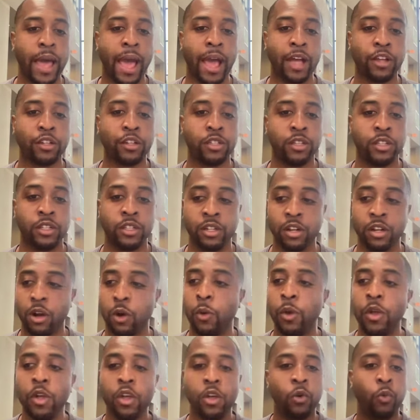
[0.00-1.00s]
actually
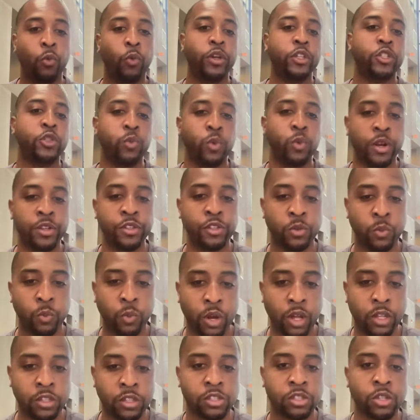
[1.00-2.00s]
know which one you
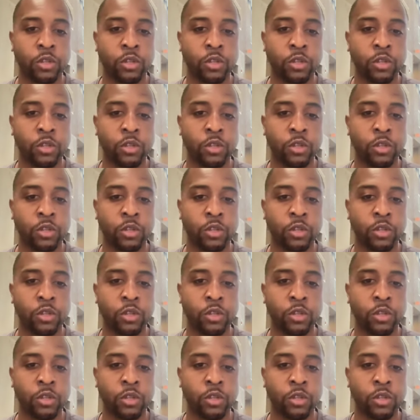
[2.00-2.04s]
want.